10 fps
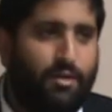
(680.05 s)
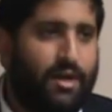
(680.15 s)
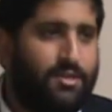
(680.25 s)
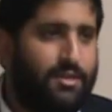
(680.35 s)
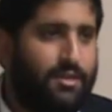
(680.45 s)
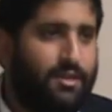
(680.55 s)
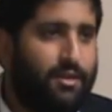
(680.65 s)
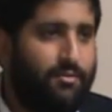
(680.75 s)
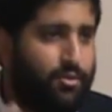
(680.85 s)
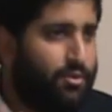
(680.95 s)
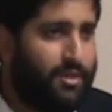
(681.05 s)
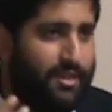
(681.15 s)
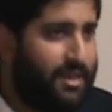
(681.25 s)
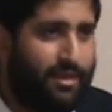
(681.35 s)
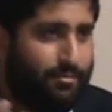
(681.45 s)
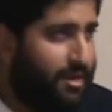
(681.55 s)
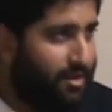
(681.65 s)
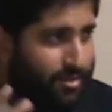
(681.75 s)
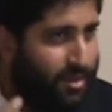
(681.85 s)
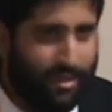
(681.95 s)
Rashi, if you cleaned out your
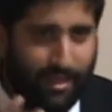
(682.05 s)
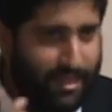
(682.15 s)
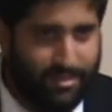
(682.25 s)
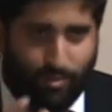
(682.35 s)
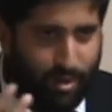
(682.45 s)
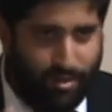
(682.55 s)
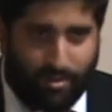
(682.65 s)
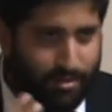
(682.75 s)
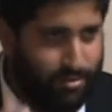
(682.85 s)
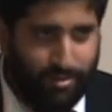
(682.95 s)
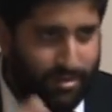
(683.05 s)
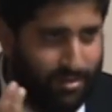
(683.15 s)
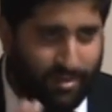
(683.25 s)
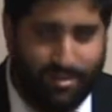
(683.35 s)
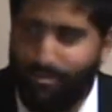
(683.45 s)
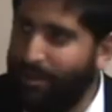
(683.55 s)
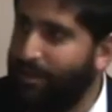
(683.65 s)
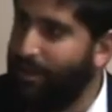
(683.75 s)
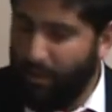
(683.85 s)
mouth, you had a glass of water, you did something,